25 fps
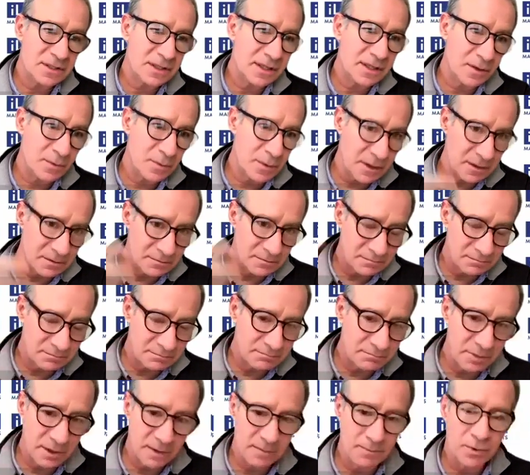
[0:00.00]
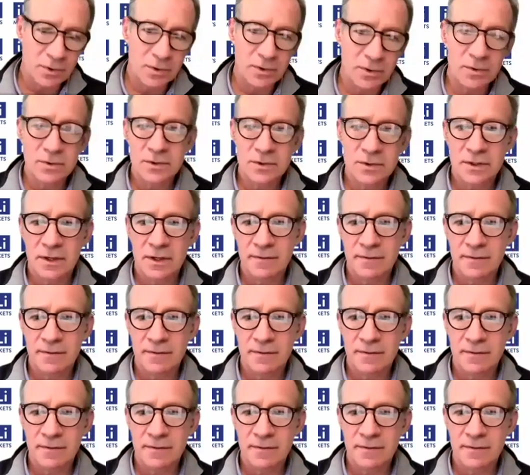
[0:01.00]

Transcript: they will be producing.